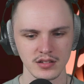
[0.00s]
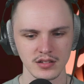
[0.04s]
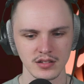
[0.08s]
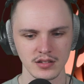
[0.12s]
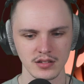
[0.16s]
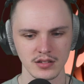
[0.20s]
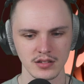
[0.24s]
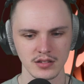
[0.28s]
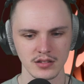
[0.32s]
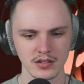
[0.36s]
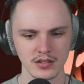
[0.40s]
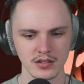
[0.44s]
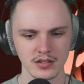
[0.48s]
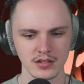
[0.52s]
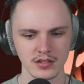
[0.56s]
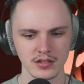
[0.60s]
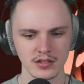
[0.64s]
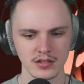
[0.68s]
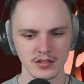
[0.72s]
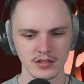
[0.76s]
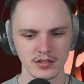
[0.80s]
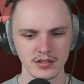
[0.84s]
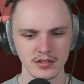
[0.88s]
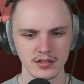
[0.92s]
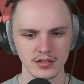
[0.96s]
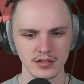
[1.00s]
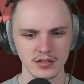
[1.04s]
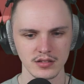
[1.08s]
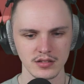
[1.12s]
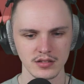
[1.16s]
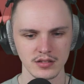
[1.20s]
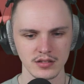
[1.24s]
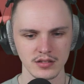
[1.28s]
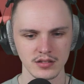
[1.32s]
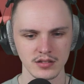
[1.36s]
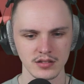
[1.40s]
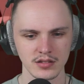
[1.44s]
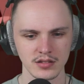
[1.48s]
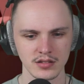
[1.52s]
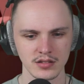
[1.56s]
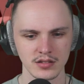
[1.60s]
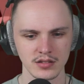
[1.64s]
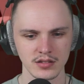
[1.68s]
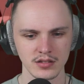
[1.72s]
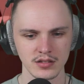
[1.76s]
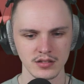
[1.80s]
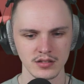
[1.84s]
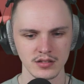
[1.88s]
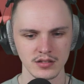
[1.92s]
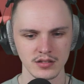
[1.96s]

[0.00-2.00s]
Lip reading: Nobody speaks.